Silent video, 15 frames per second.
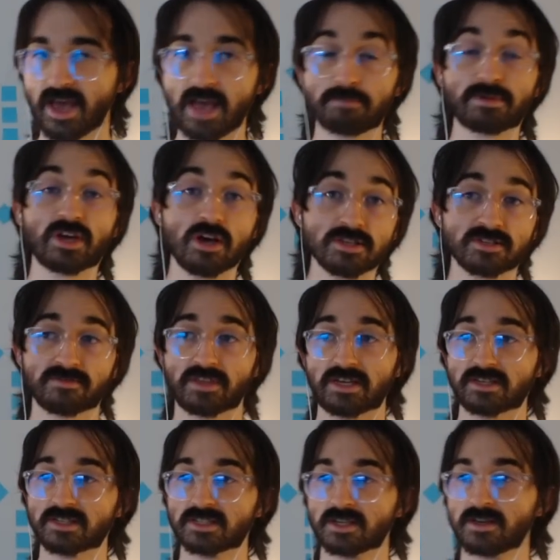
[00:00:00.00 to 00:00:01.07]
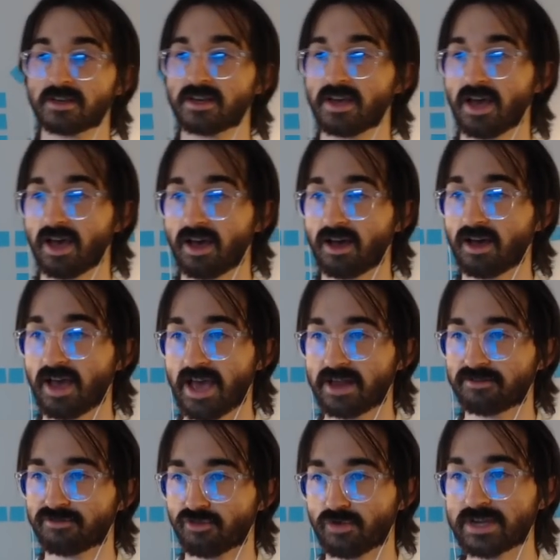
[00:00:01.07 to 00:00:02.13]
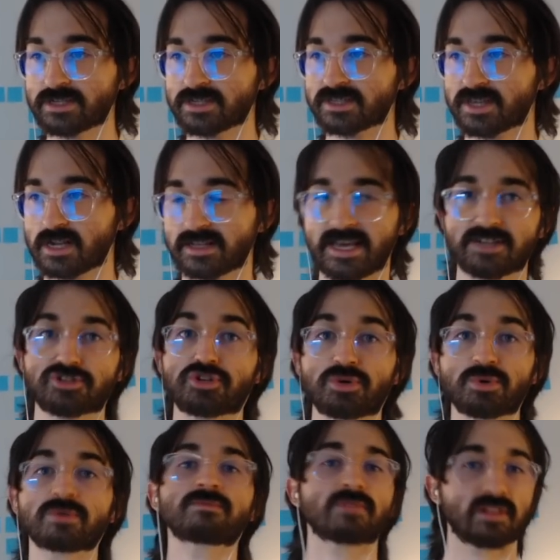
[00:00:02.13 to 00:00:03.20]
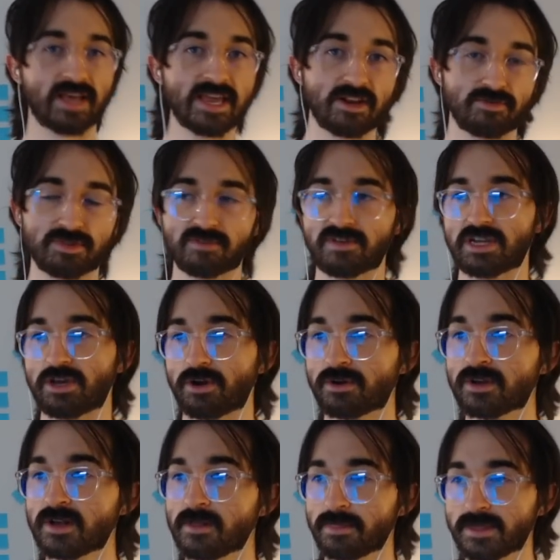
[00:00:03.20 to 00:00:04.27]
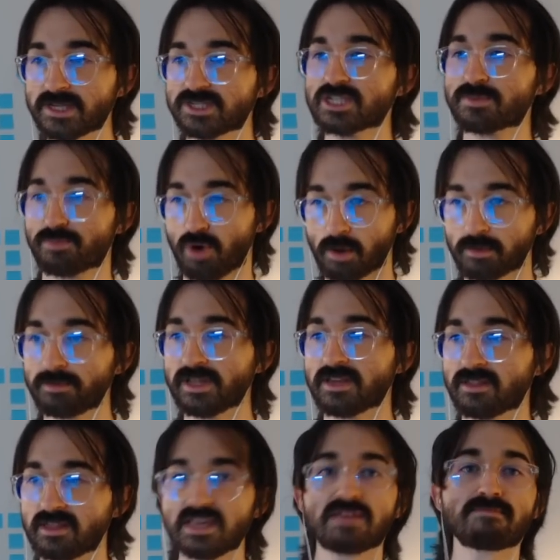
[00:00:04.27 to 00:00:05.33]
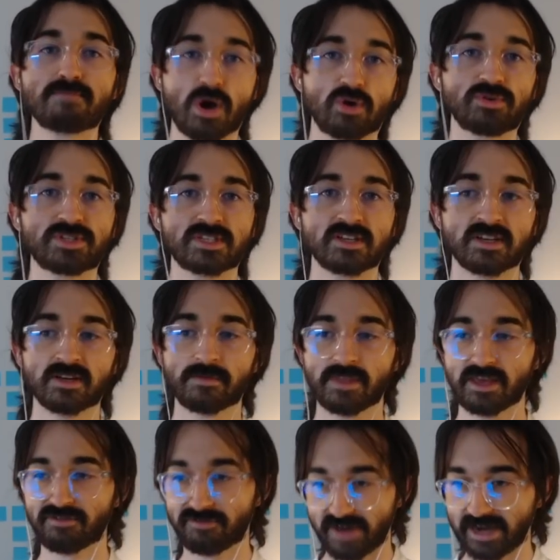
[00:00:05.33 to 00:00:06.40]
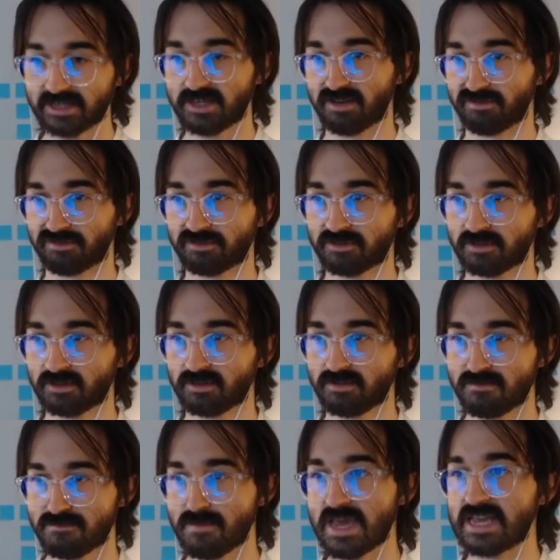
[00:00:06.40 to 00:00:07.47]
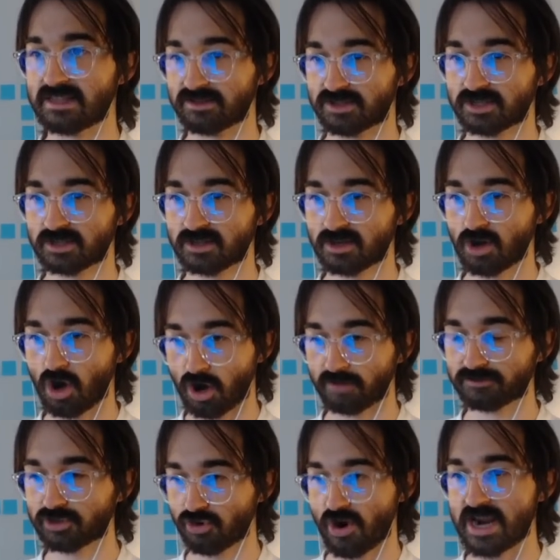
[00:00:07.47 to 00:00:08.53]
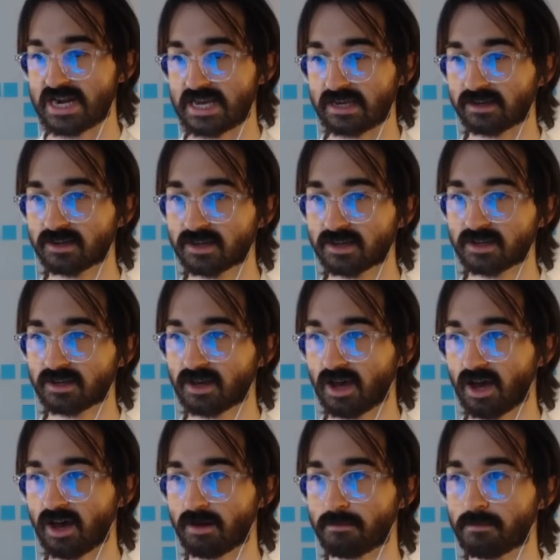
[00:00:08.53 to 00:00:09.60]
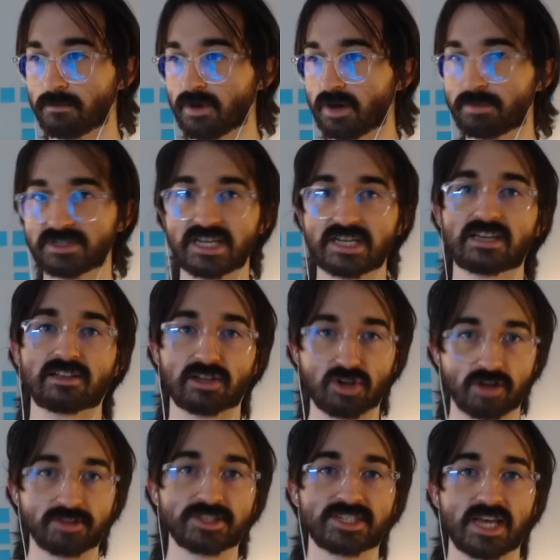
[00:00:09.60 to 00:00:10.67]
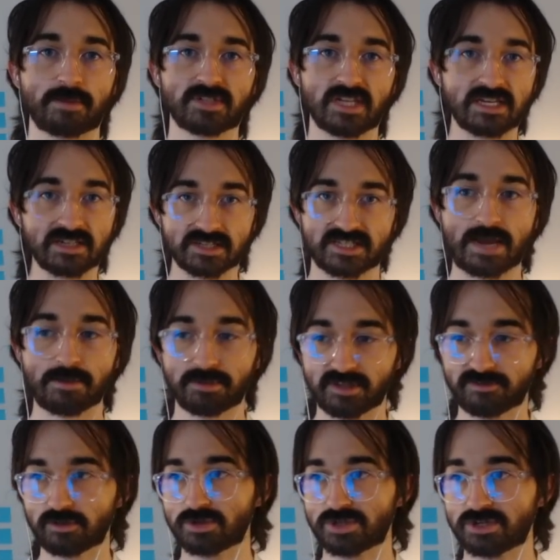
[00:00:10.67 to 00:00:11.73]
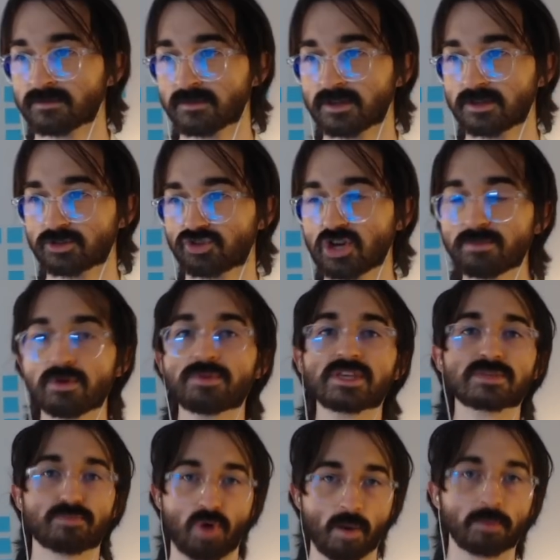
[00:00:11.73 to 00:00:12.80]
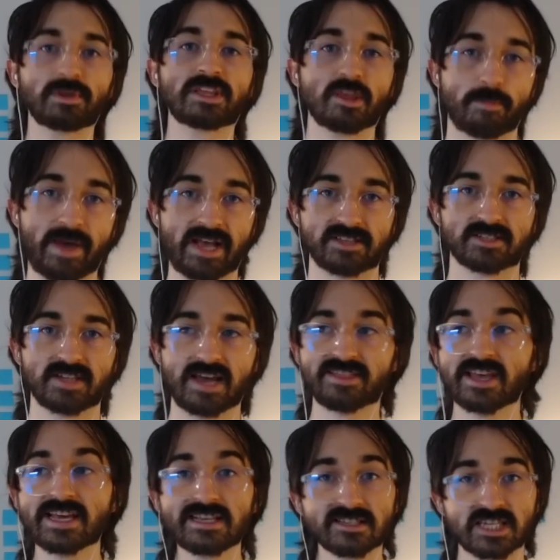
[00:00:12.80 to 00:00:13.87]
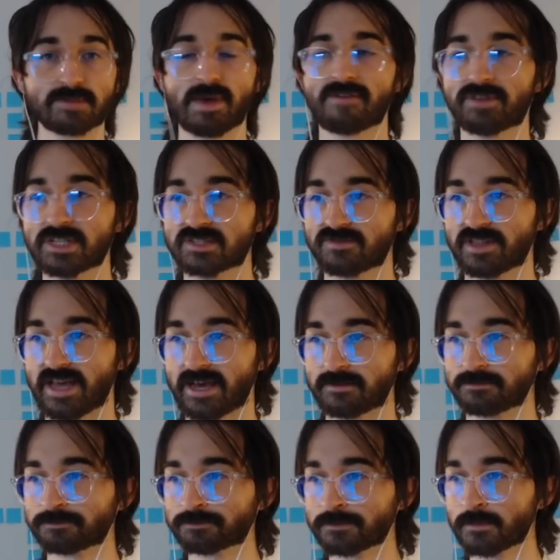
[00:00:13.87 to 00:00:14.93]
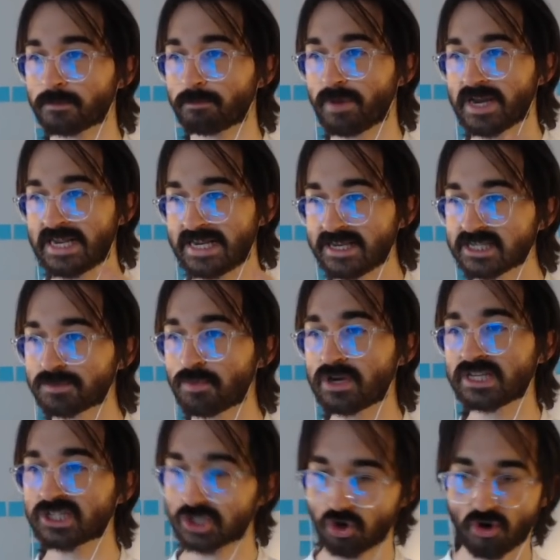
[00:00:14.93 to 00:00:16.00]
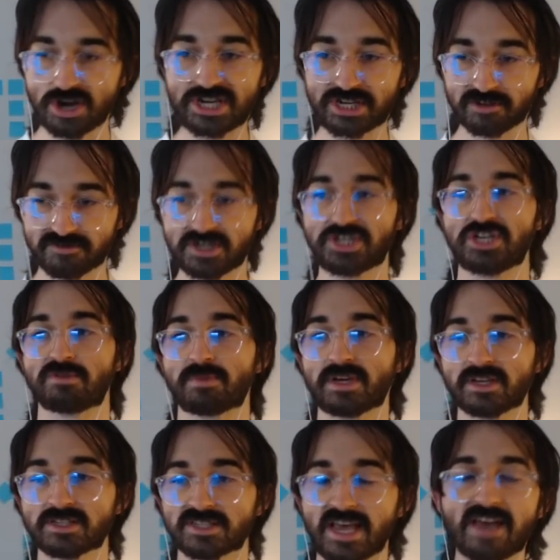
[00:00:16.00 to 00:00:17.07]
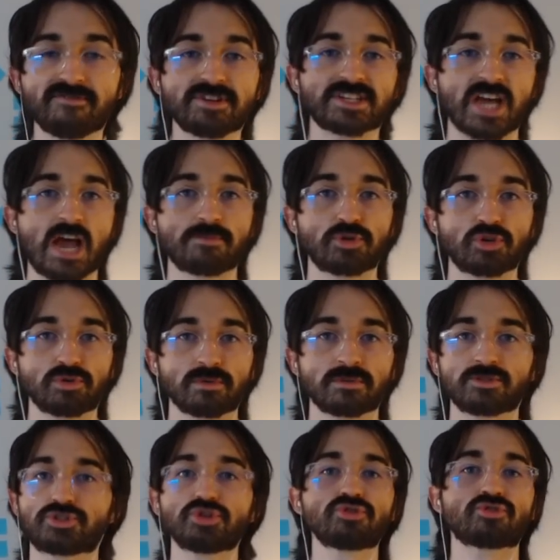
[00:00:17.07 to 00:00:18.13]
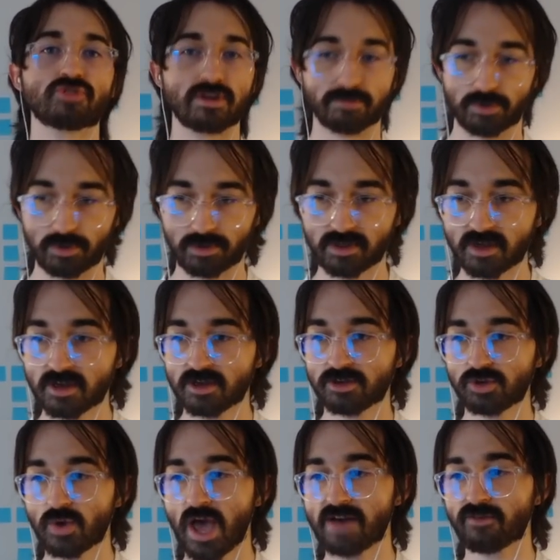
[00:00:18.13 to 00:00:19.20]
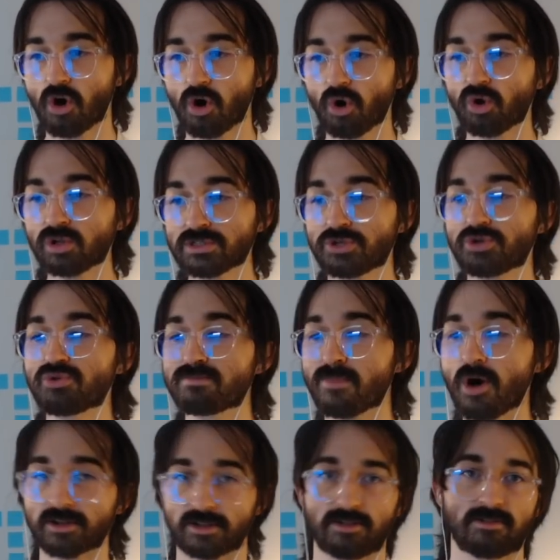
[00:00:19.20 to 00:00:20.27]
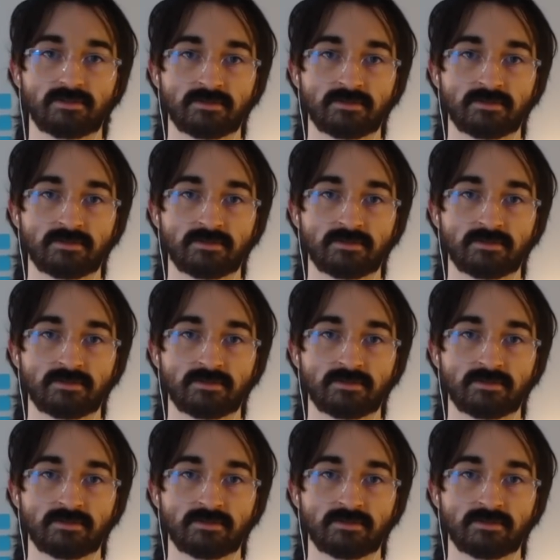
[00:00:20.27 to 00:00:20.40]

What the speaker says: because of this, and for reasons that I'll get to later in the video, this is probably the most effective means of training a particular concept into Stable Diffusion. Dreambooth is probably the best, and there is some evidence for that, but it is pretty storage inefficient because every time you do Dreambooth, you have a whole new model